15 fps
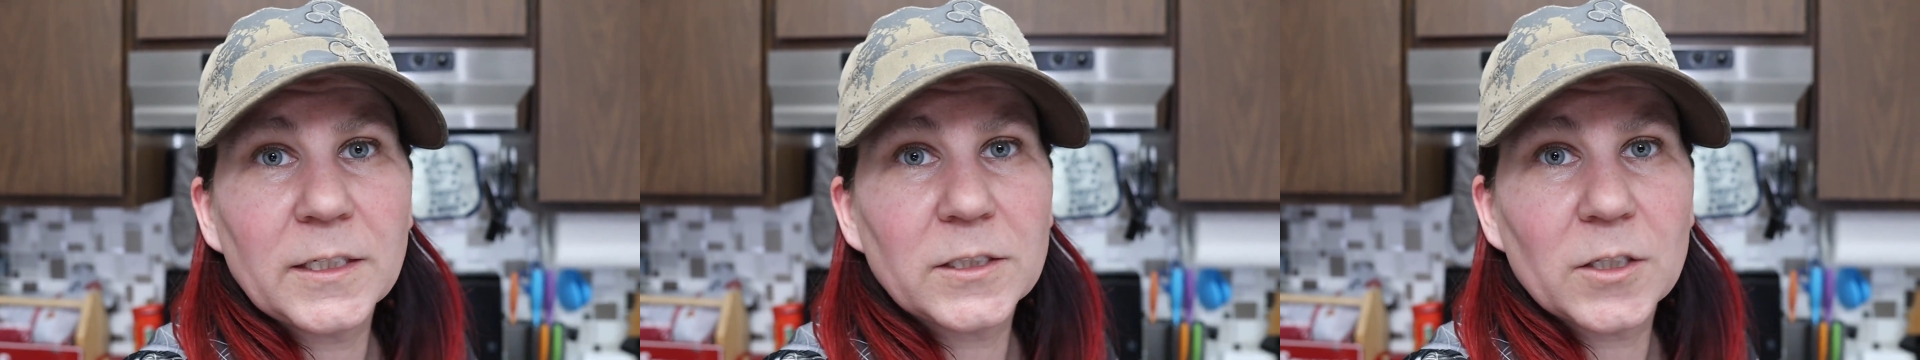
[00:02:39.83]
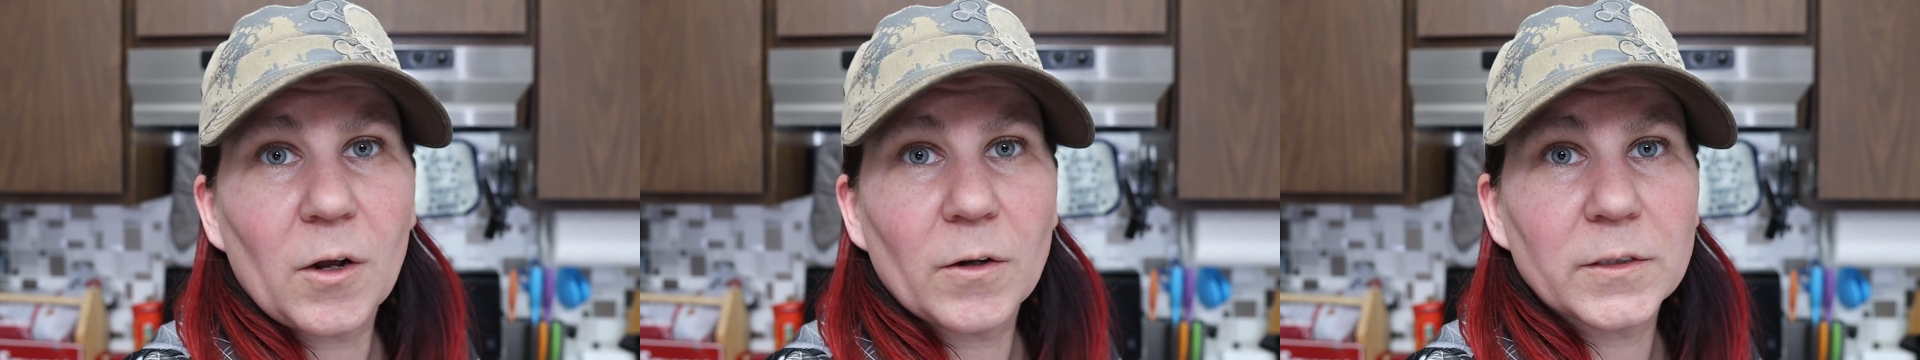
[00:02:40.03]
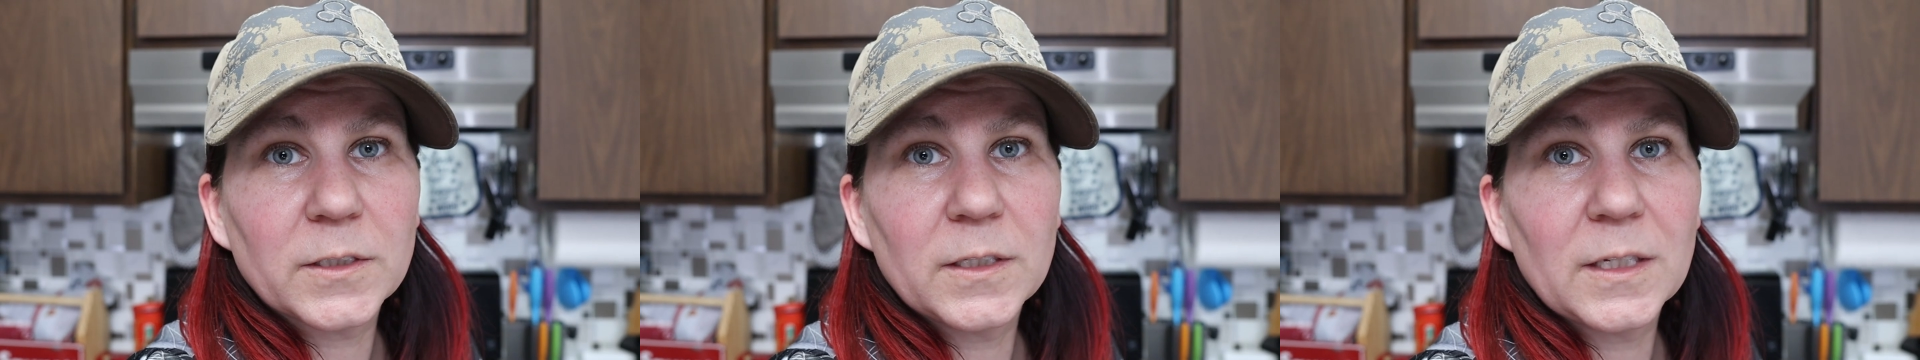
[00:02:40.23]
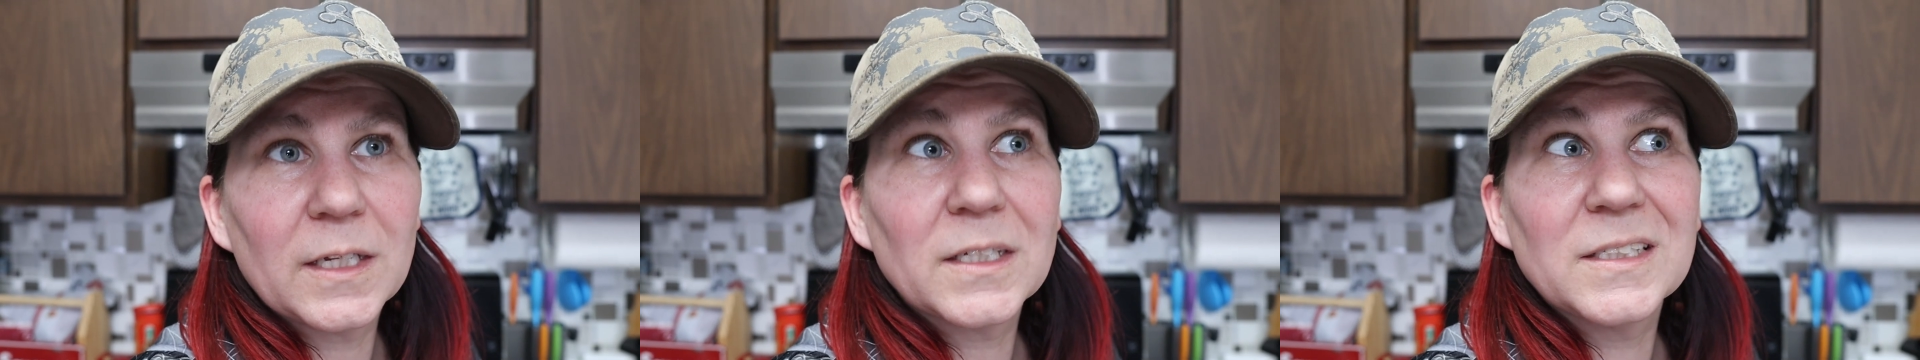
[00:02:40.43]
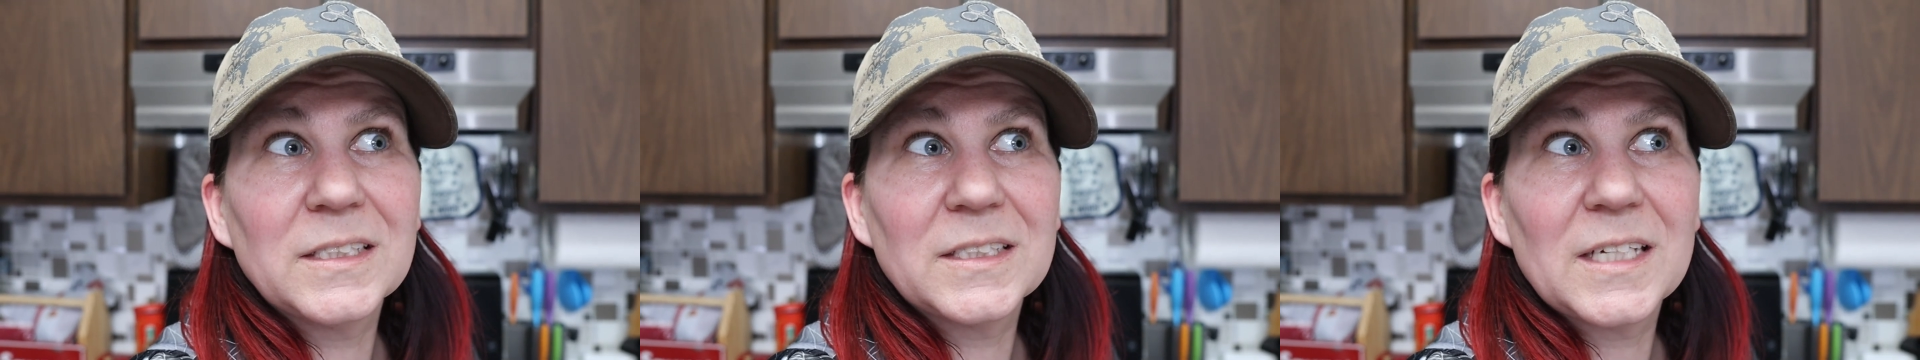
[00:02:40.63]
salt,
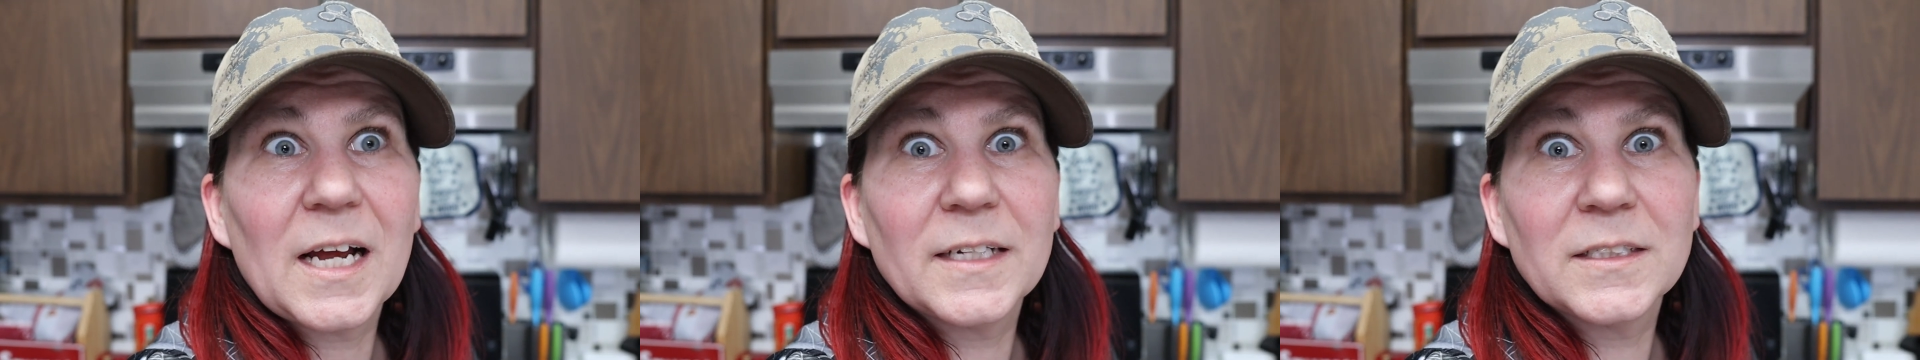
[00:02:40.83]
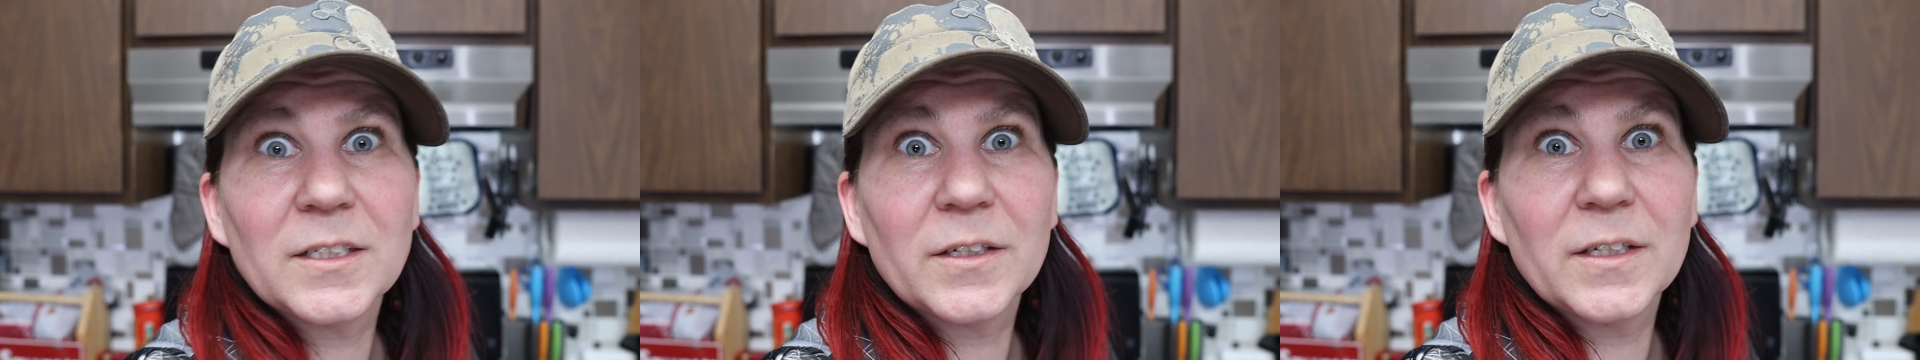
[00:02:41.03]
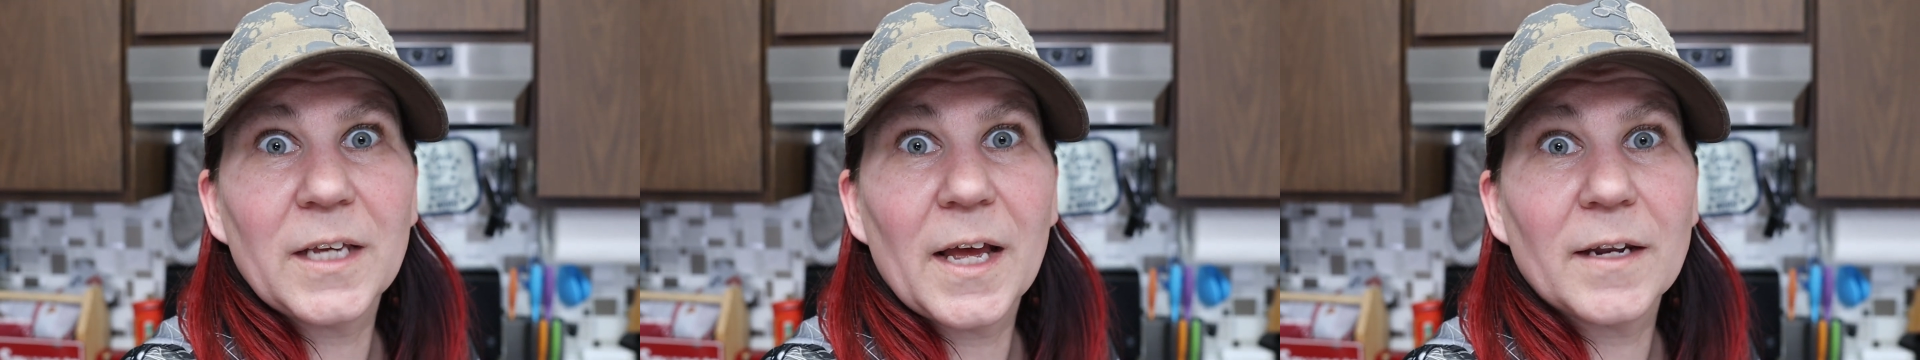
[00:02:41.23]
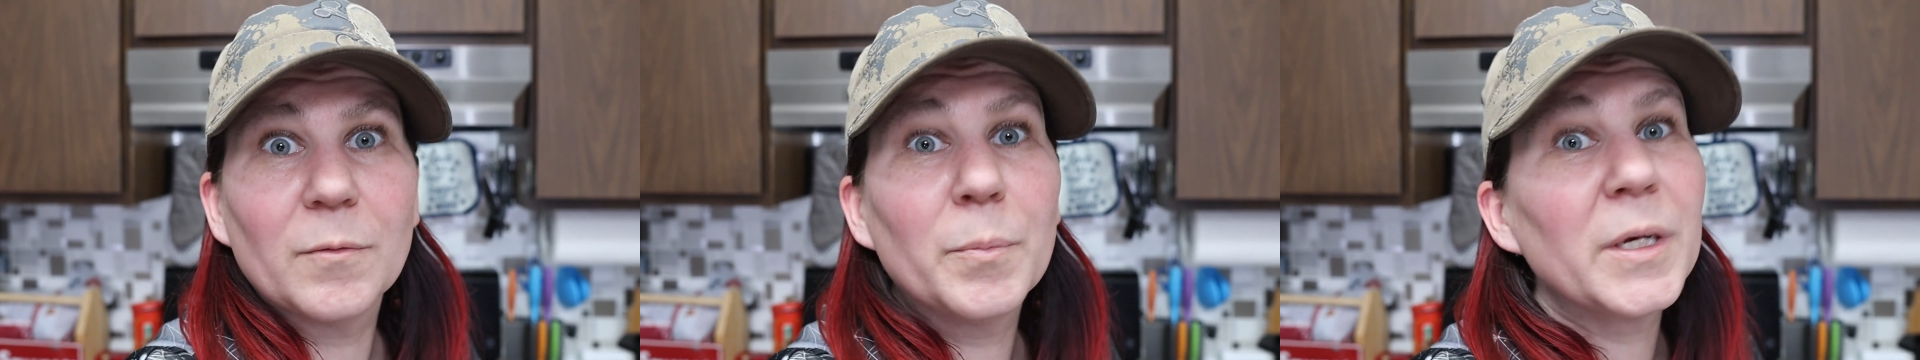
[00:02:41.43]
at least not until the end.